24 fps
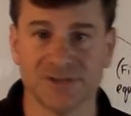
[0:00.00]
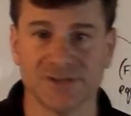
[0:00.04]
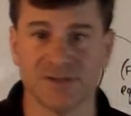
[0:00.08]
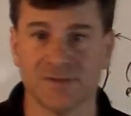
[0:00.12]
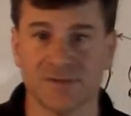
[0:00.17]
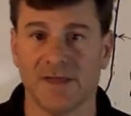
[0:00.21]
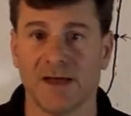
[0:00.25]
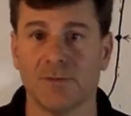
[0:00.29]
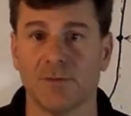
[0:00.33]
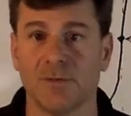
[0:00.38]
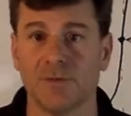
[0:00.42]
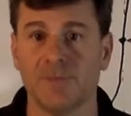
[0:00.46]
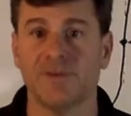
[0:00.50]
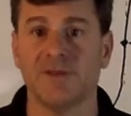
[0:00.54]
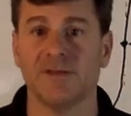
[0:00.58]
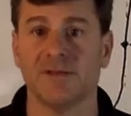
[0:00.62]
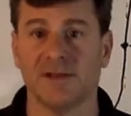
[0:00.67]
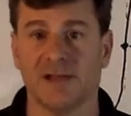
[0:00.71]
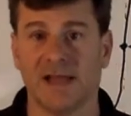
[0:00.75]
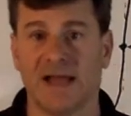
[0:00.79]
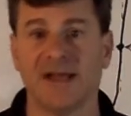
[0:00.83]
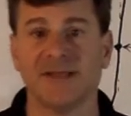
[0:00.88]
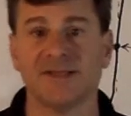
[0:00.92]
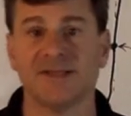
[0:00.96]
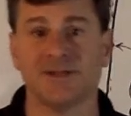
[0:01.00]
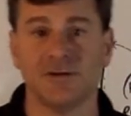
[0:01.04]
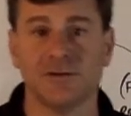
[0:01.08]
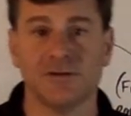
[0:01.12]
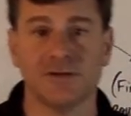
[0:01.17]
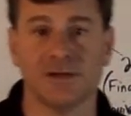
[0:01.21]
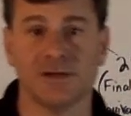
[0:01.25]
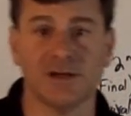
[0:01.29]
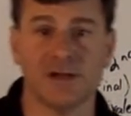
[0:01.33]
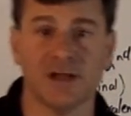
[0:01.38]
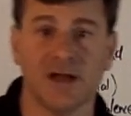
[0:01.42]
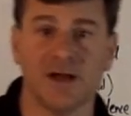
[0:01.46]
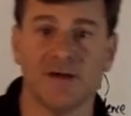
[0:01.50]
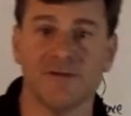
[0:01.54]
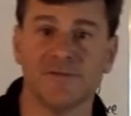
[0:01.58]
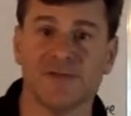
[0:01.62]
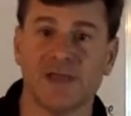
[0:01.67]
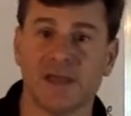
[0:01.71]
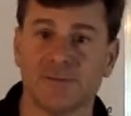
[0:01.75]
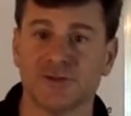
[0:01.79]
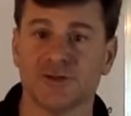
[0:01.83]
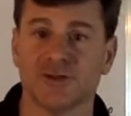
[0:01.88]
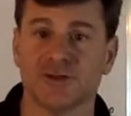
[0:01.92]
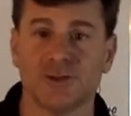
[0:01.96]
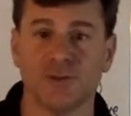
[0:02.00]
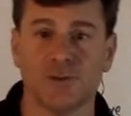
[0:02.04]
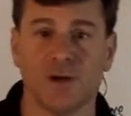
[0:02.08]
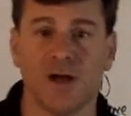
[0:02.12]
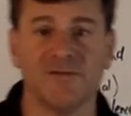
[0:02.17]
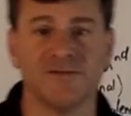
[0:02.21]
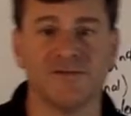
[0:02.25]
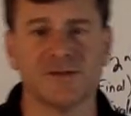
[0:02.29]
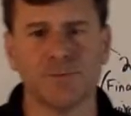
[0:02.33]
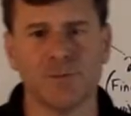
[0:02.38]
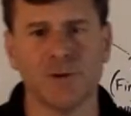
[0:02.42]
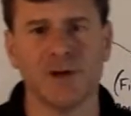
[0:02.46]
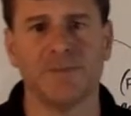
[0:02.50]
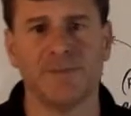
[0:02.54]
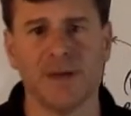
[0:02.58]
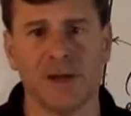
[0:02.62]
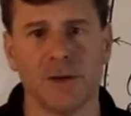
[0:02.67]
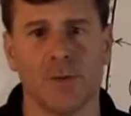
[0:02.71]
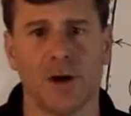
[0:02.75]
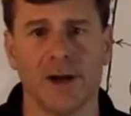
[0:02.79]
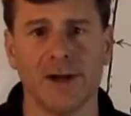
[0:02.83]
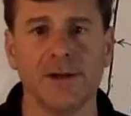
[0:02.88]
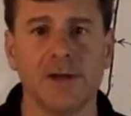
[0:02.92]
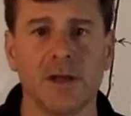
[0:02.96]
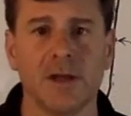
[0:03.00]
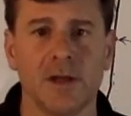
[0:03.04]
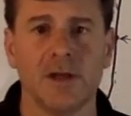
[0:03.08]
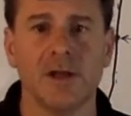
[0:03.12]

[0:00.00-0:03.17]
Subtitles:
So that will be the last unit of Chemistry 12. It's a pretty big one.